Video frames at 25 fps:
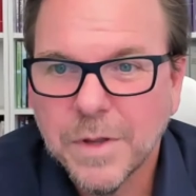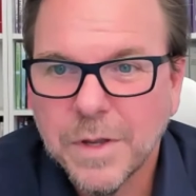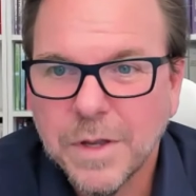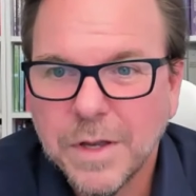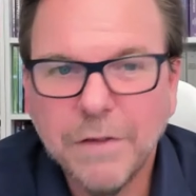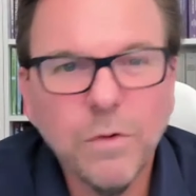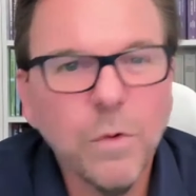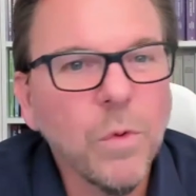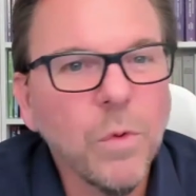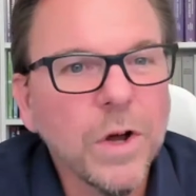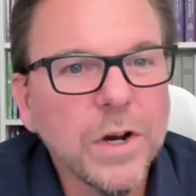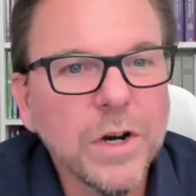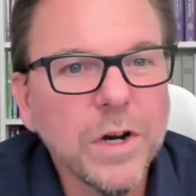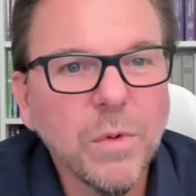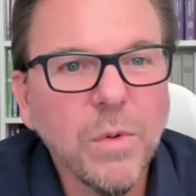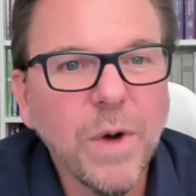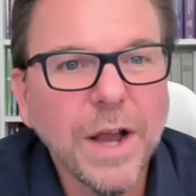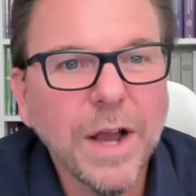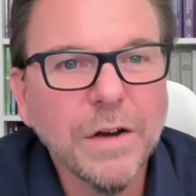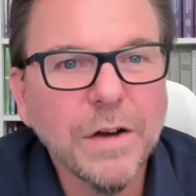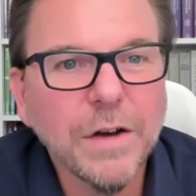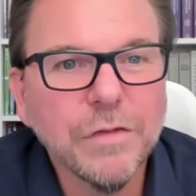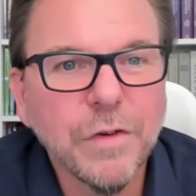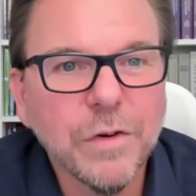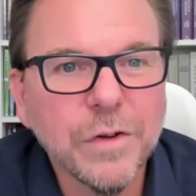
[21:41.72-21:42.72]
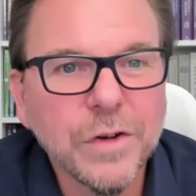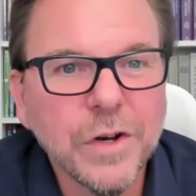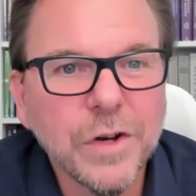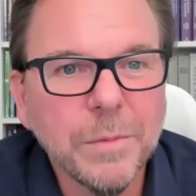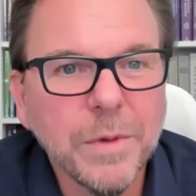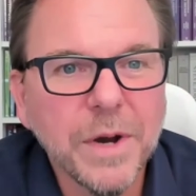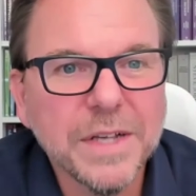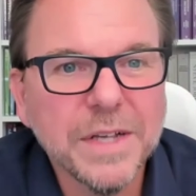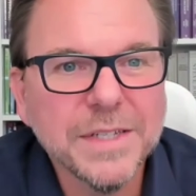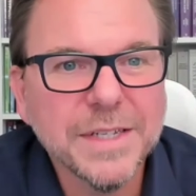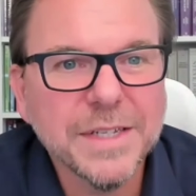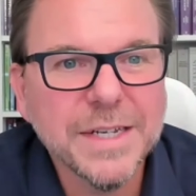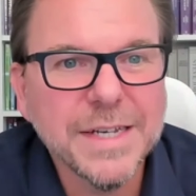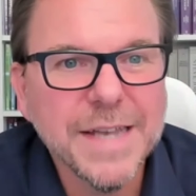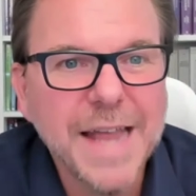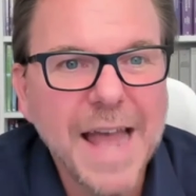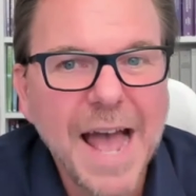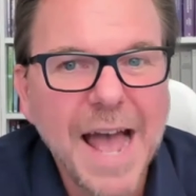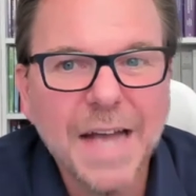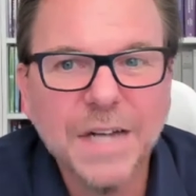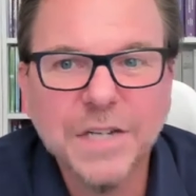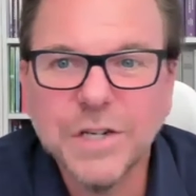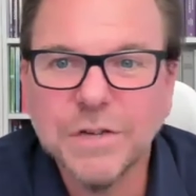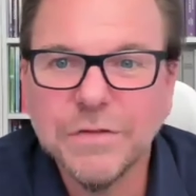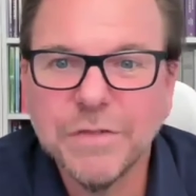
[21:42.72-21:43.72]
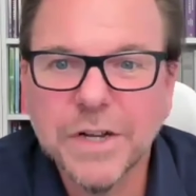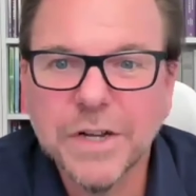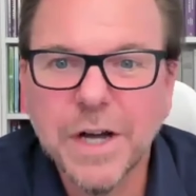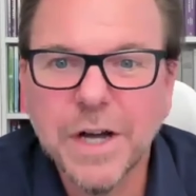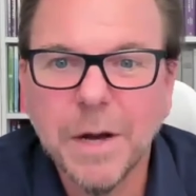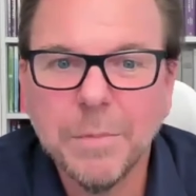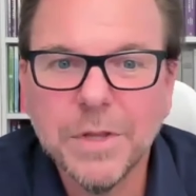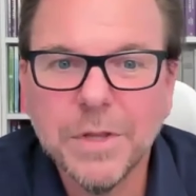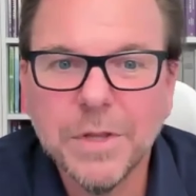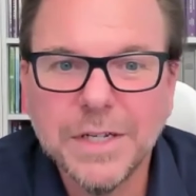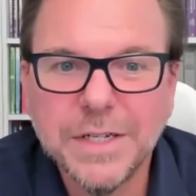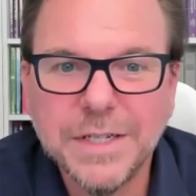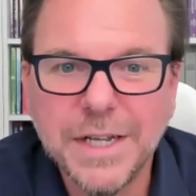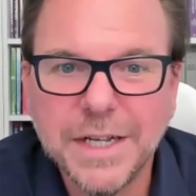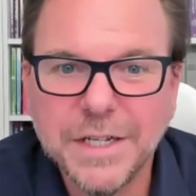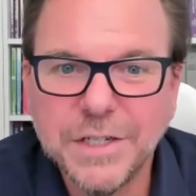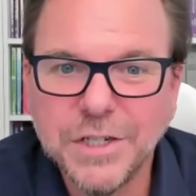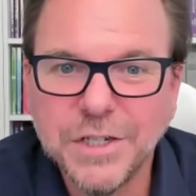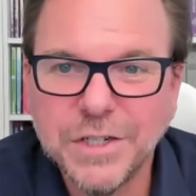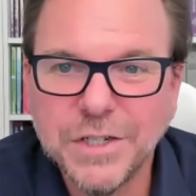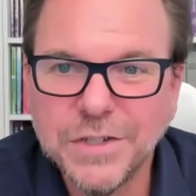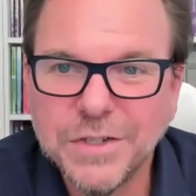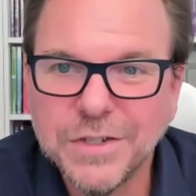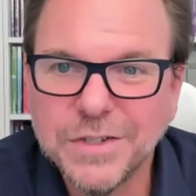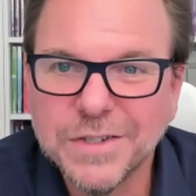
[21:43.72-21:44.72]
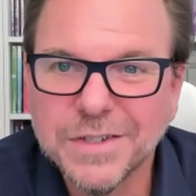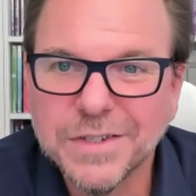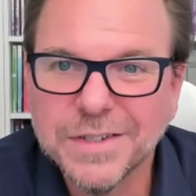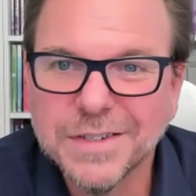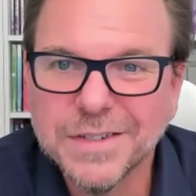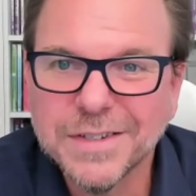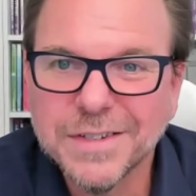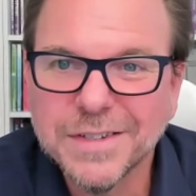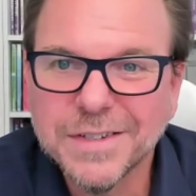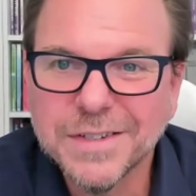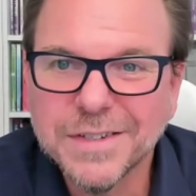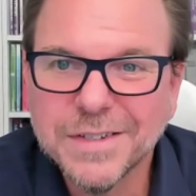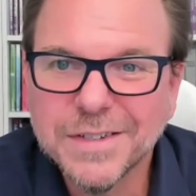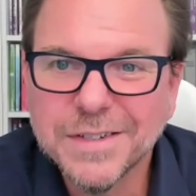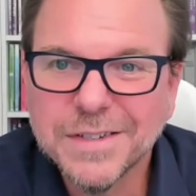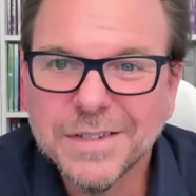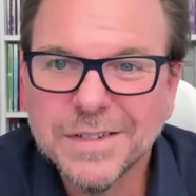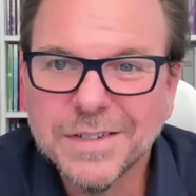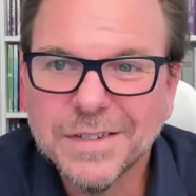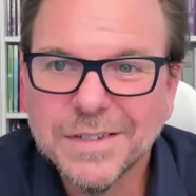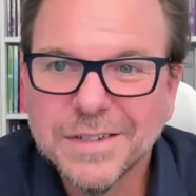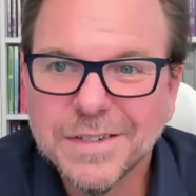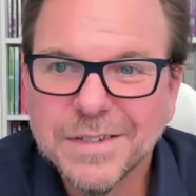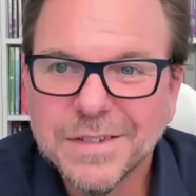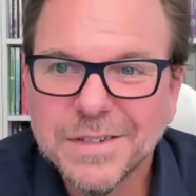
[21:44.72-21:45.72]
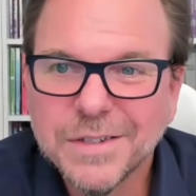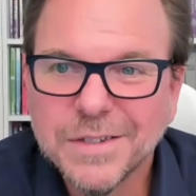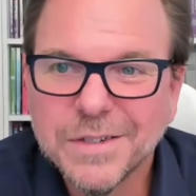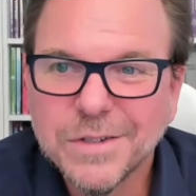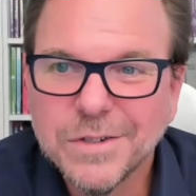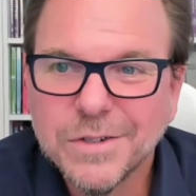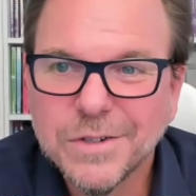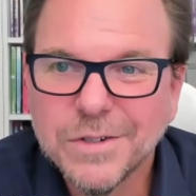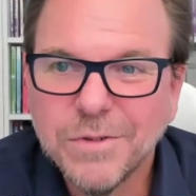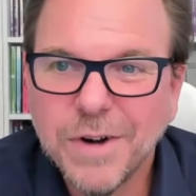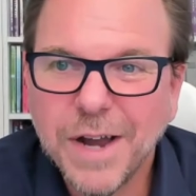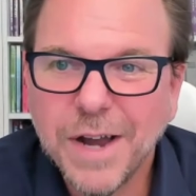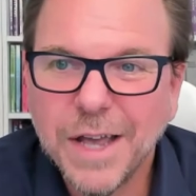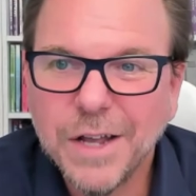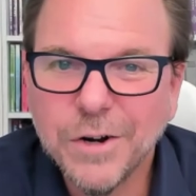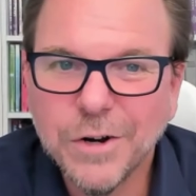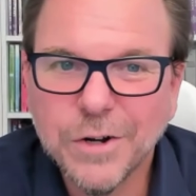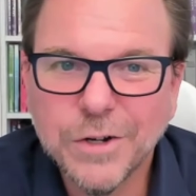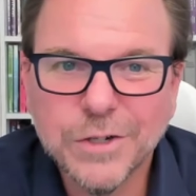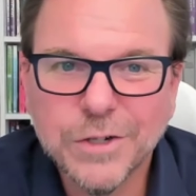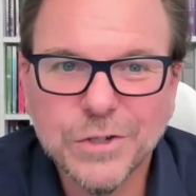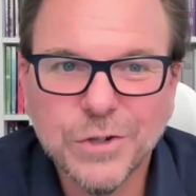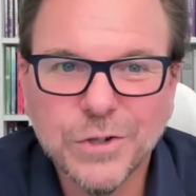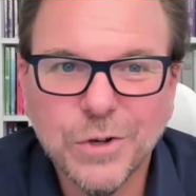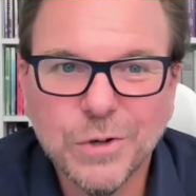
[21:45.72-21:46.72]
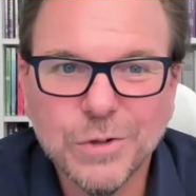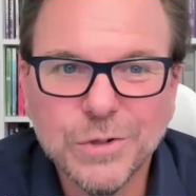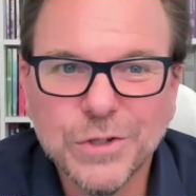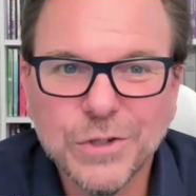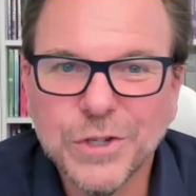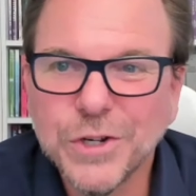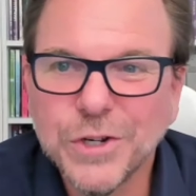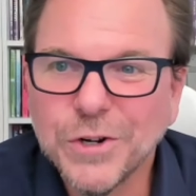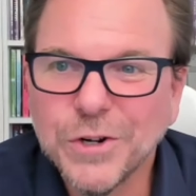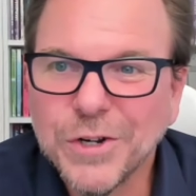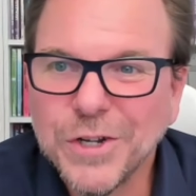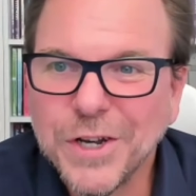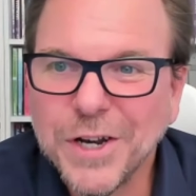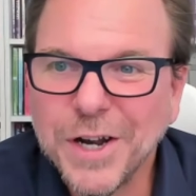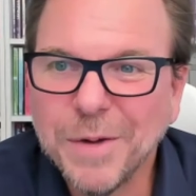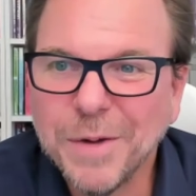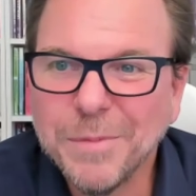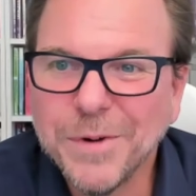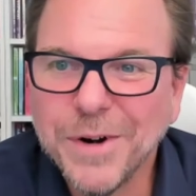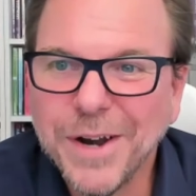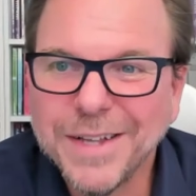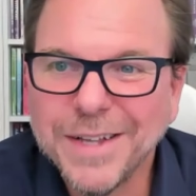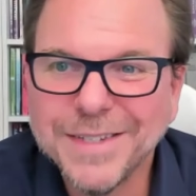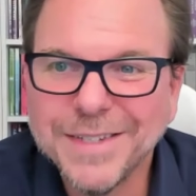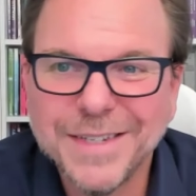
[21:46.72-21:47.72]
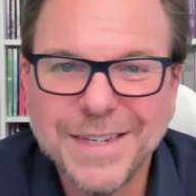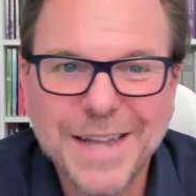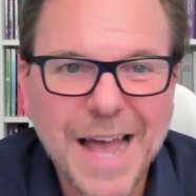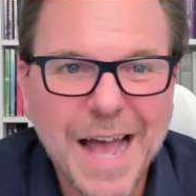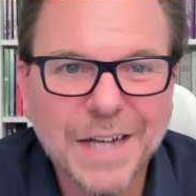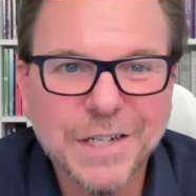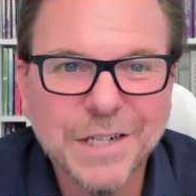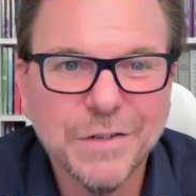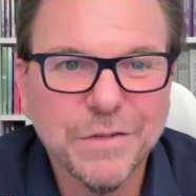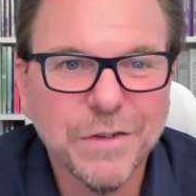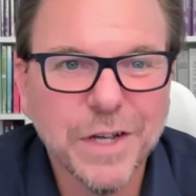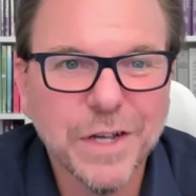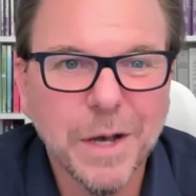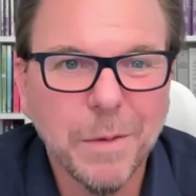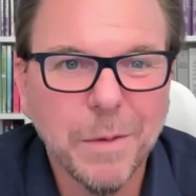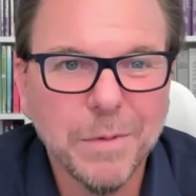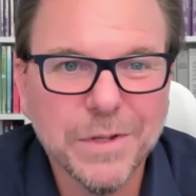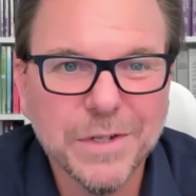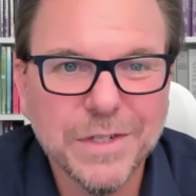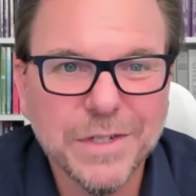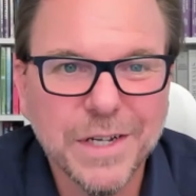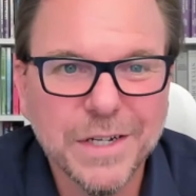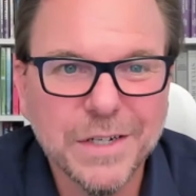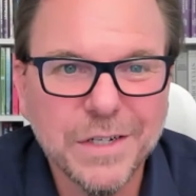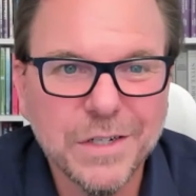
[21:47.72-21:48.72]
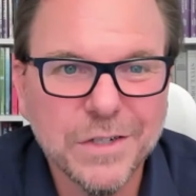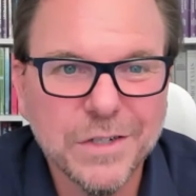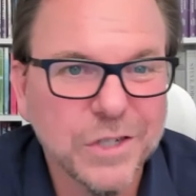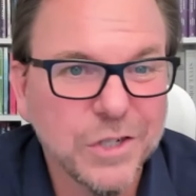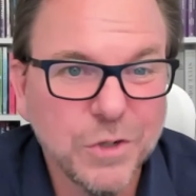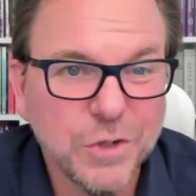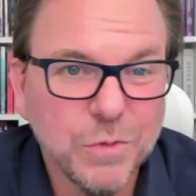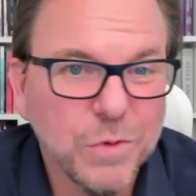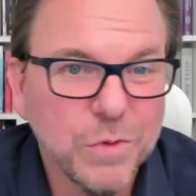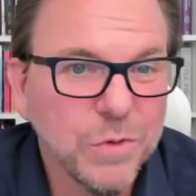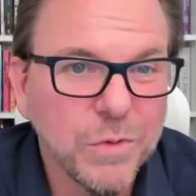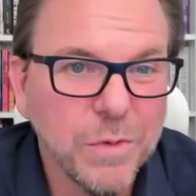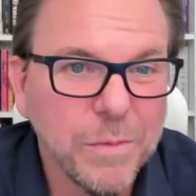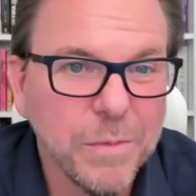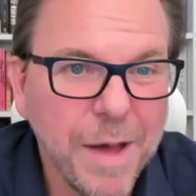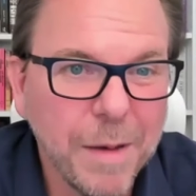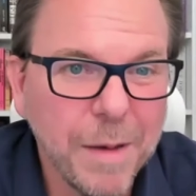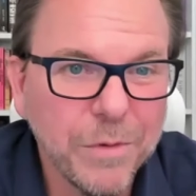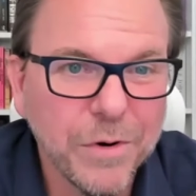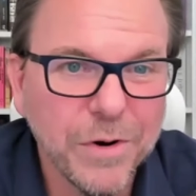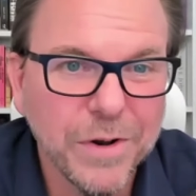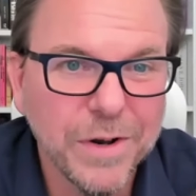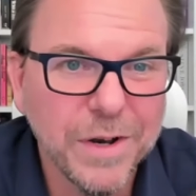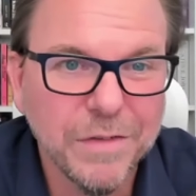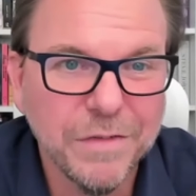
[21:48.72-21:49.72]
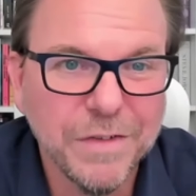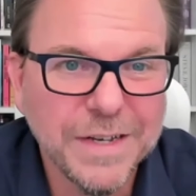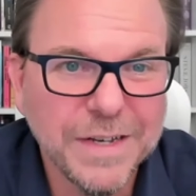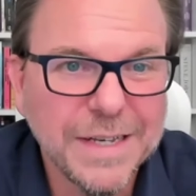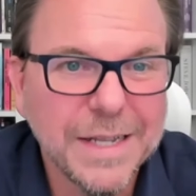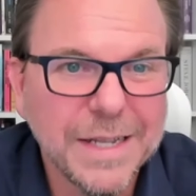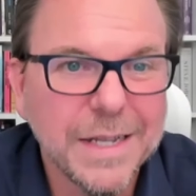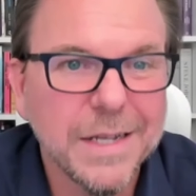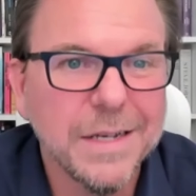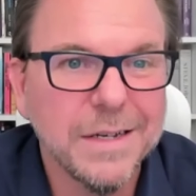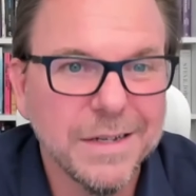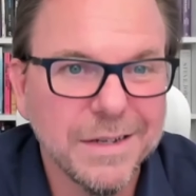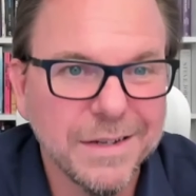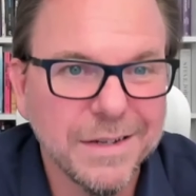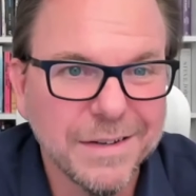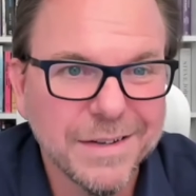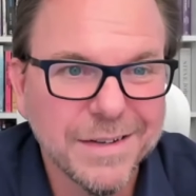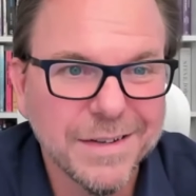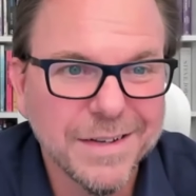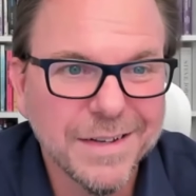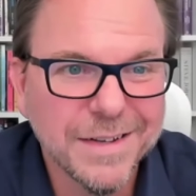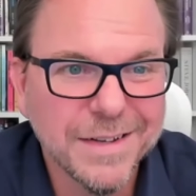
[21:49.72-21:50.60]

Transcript: You ever wonder why your phone number has a dash every couple of digits, right? Or your social security number has a dash every couple of digits, because you wouldn't remember it if it didn't.